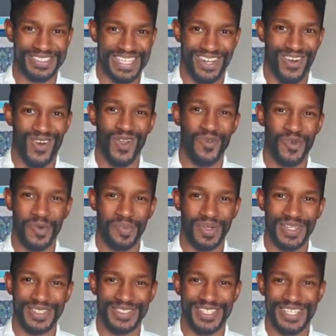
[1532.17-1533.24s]
kind of all over the
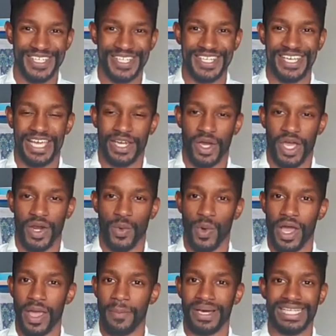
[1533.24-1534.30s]
place in a, in a
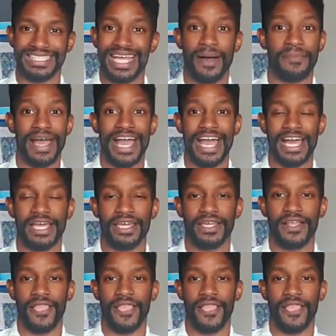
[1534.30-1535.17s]
way, but it's not bad.